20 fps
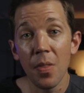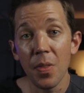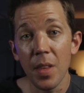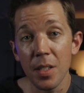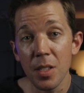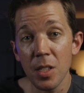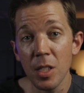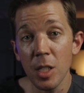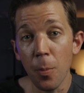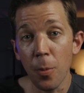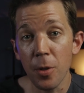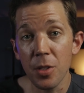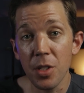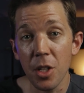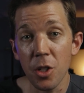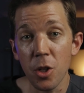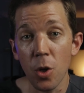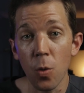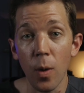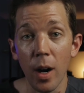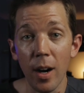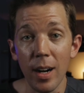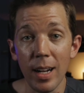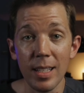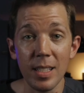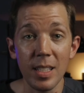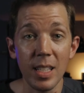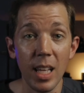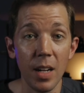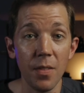This is a procedure where
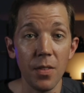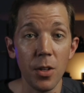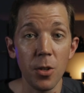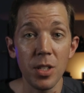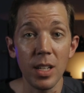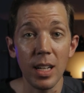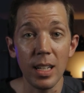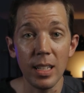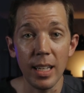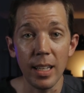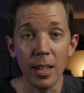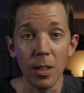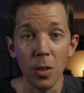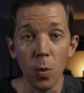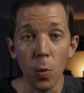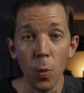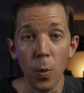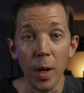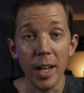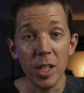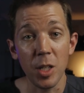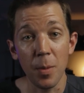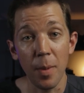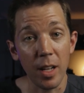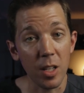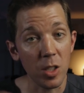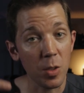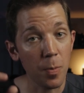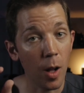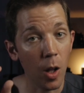instead of using a needle, we actually
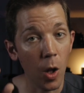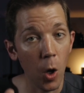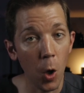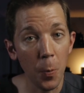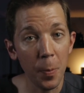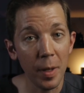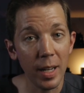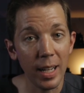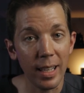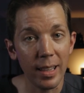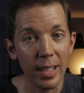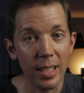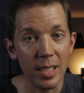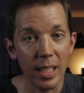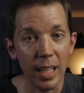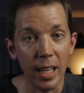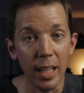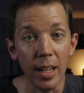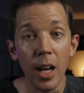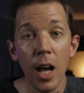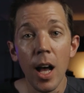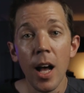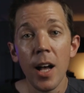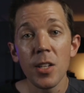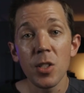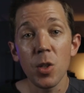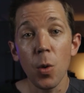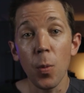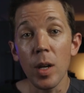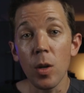make a small opening in the skin
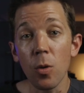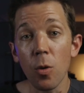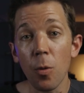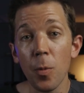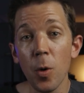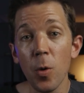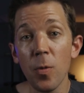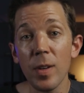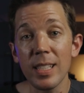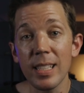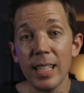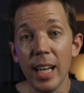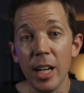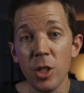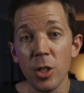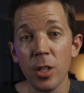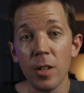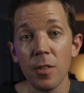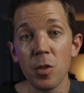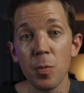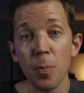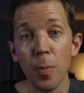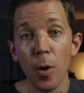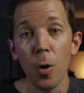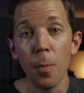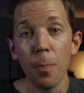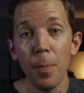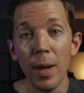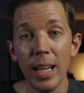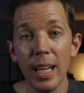so we can remove a section of
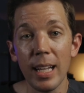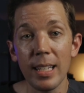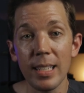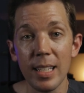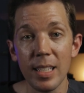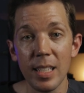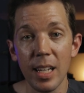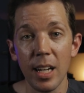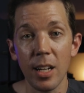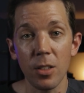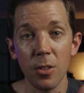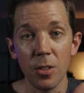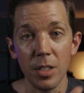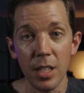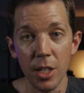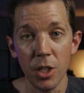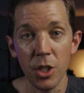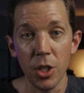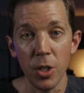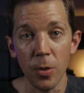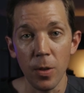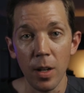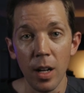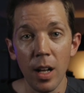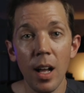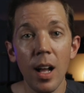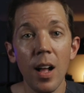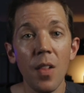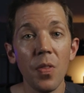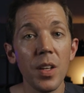sperm-making testicular tissue.
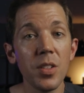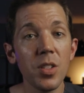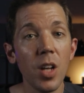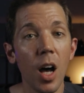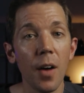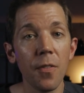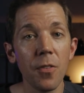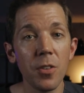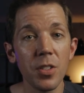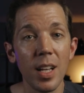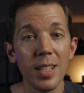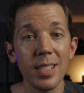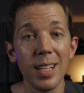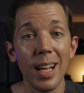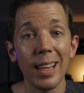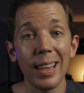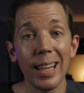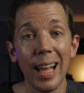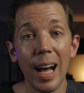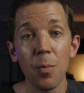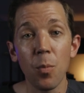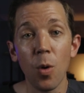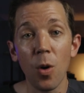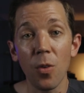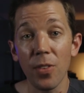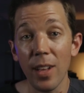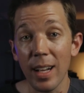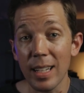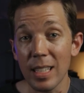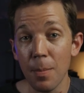This offers us a lot
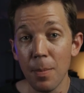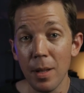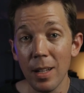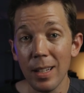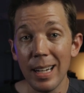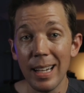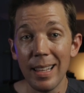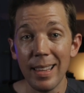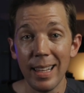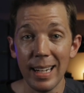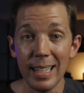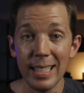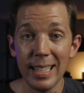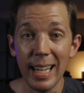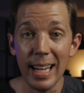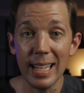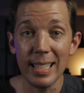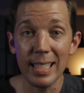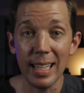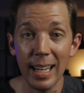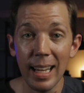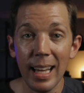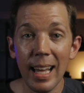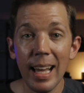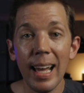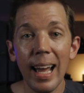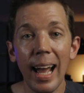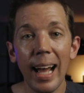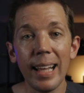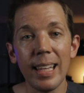more flexibility than a TESA
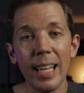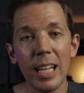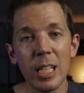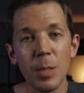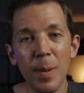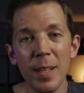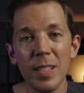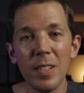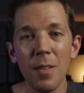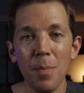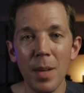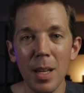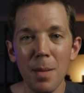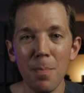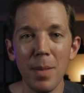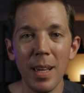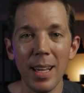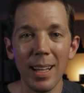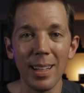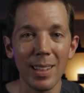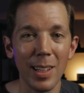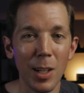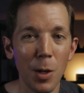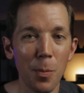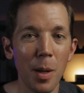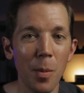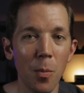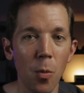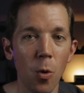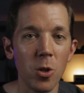at the expense of men being a
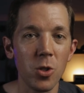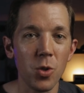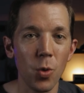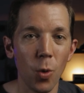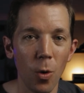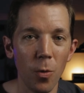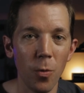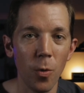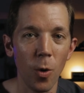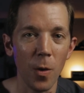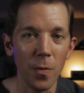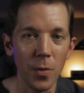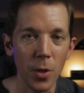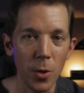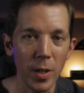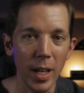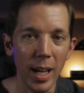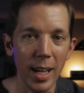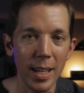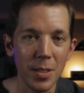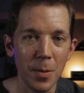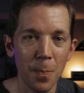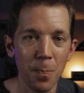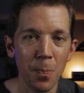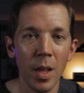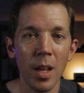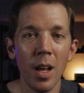little bit more sore for a few days.